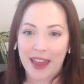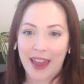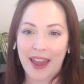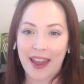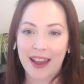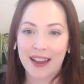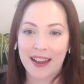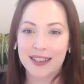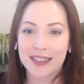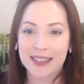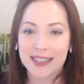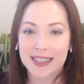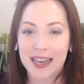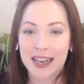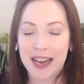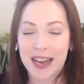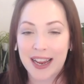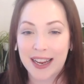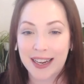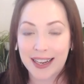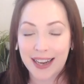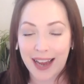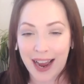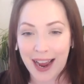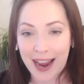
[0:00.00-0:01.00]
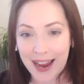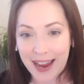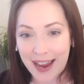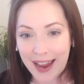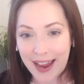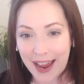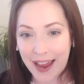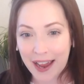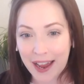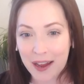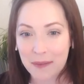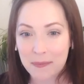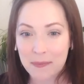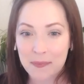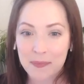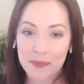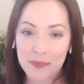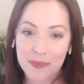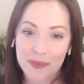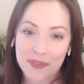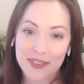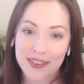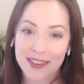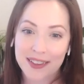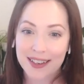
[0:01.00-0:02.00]
and I
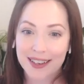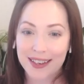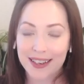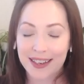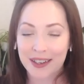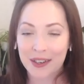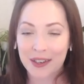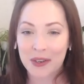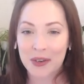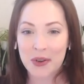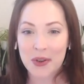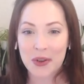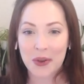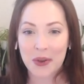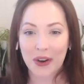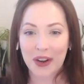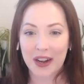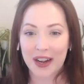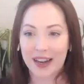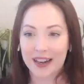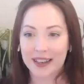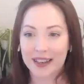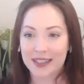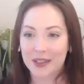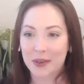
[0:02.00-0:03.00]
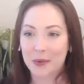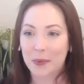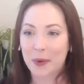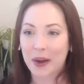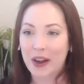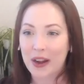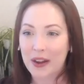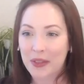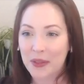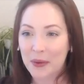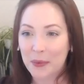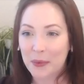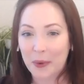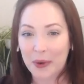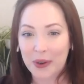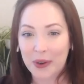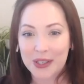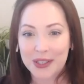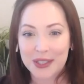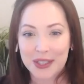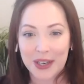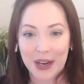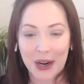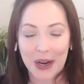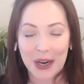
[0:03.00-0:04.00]
am in New York. So where in the
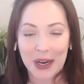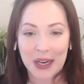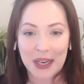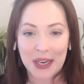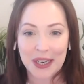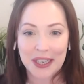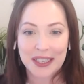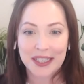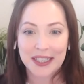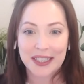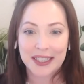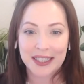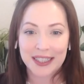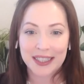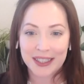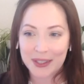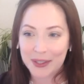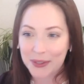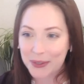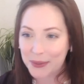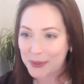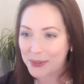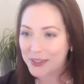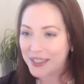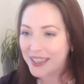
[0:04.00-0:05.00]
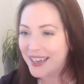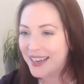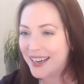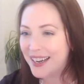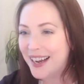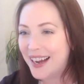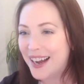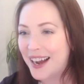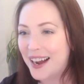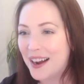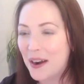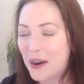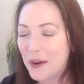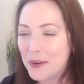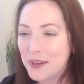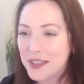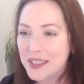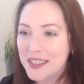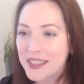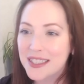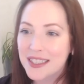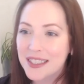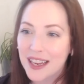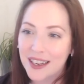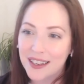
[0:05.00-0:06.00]
world are you?
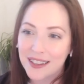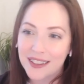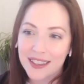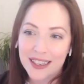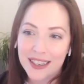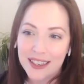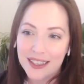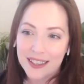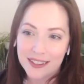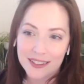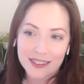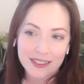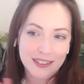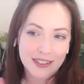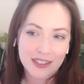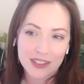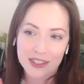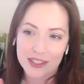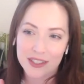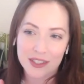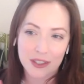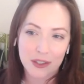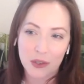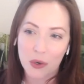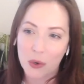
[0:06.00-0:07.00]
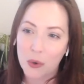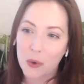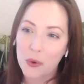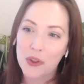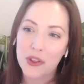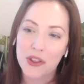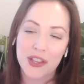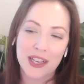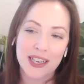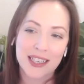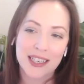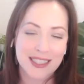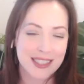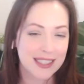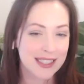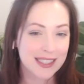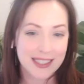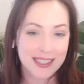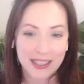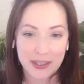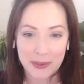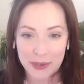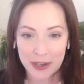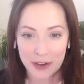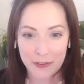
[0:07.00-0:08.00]
Always just a cool thing to
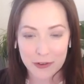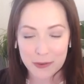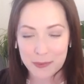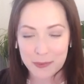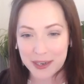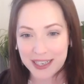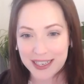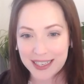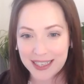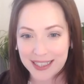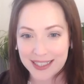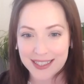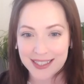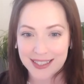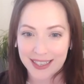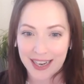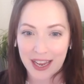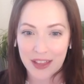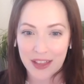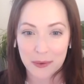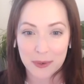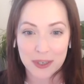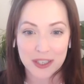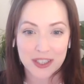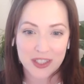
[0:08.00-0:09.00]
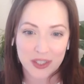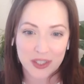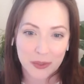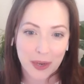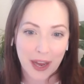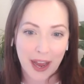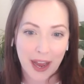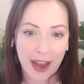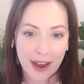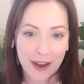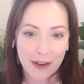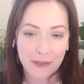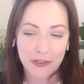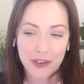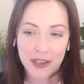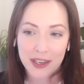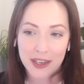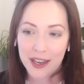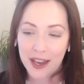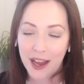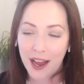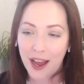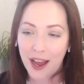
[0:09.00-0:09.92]
see when everybody gets together. We do have